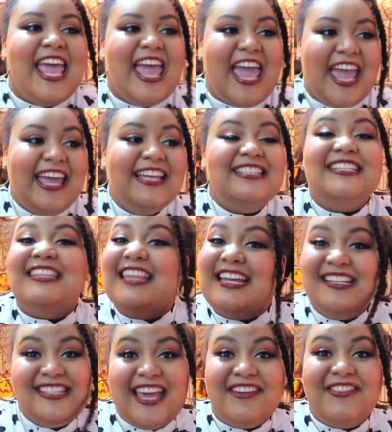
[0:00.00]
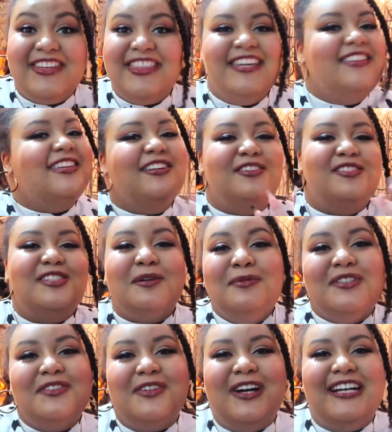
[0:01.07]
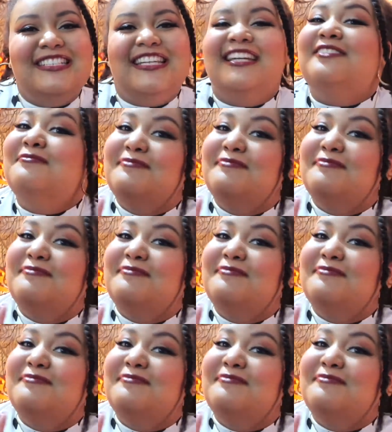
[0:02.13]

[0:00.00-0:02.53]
And that is everything. Thank you so much for watching.